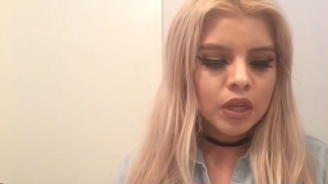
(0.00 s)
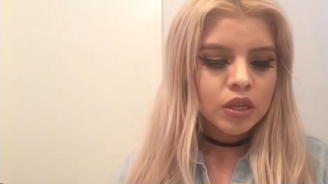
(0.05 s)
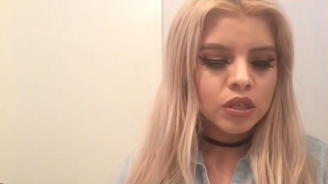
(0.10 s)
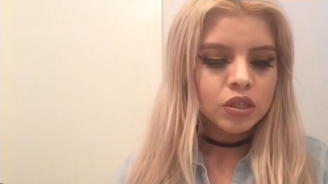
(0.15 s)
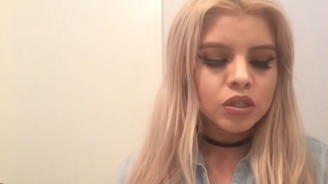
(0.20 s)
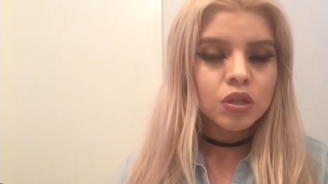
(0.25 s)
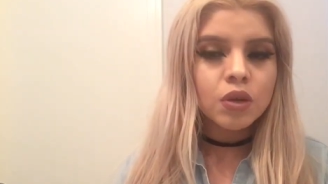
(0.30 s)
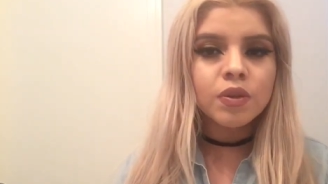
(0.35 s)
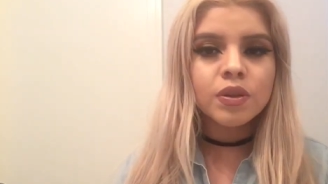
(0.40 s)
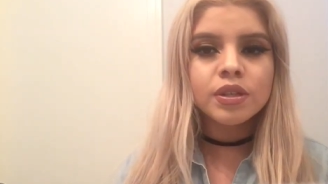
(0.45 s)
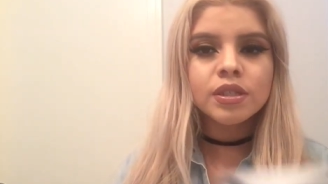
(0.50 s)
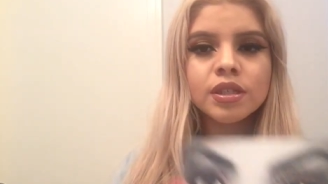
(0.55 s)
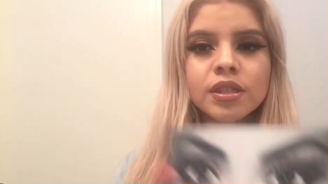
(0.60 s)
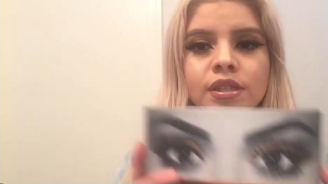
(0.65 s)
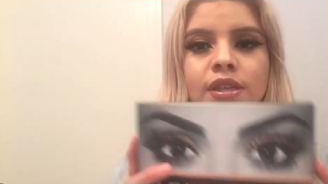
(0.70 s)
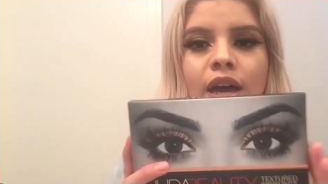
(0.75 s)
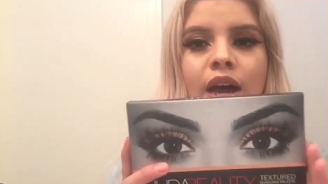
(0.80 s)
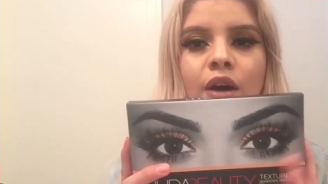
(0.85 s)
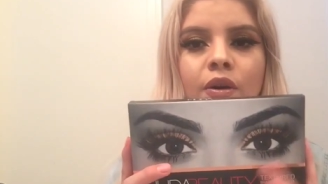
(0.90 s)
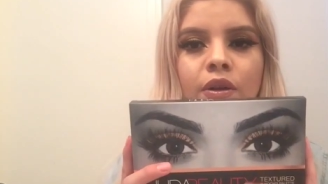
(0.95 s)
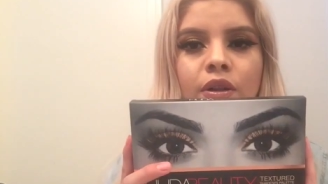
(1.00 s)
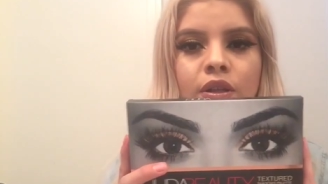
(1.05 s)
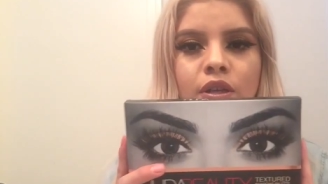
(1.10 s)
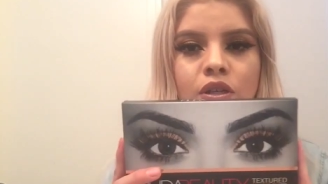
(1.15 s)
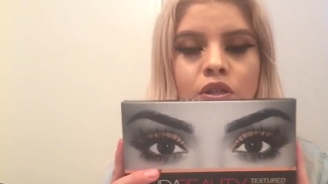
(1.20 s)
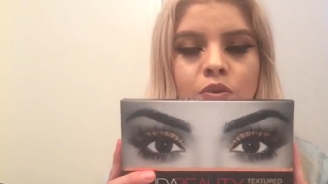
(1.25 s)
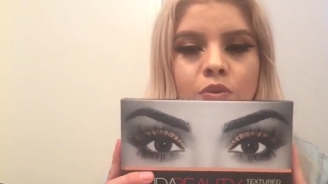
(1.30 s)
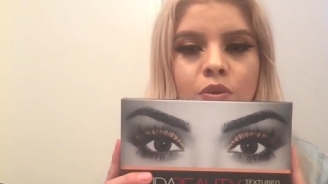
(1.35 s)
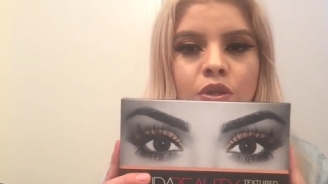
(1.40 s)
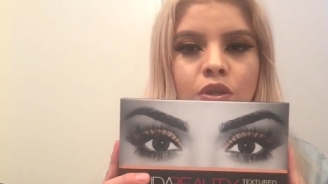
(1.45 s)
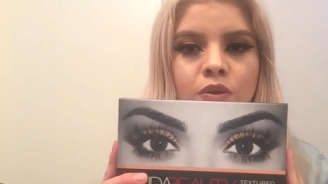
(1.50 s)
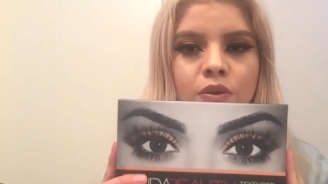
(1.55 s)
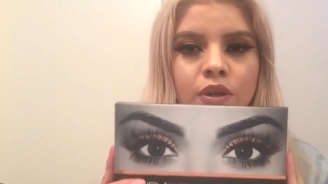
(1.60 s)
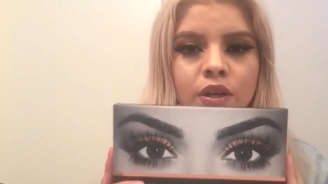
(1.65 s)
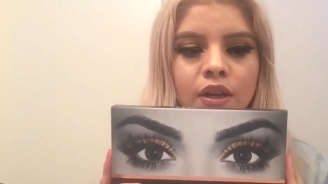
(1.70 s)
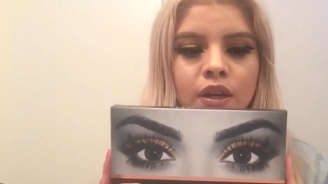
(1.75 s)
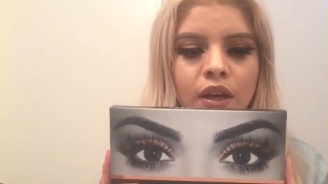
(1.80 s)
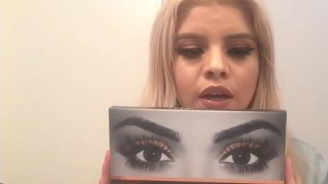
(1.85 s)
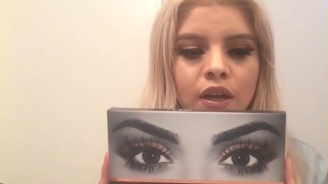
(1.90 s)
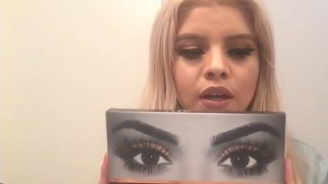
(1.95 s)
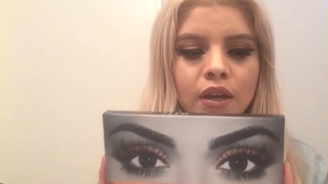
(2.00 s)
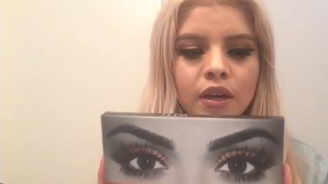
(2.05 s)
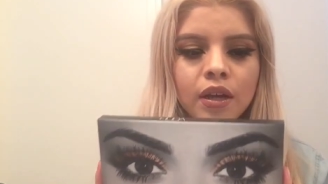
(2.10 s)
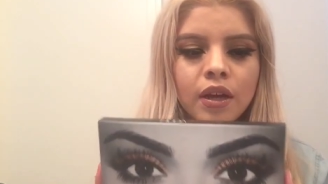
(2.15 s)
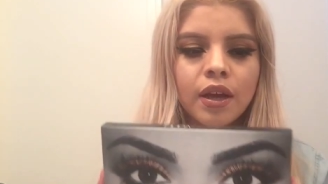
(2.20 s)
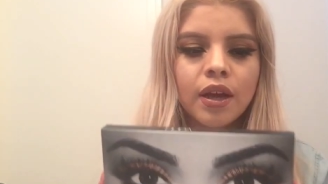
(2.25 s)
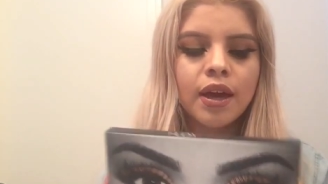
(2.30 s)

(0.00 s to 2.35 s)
So this is how it looks when you get it.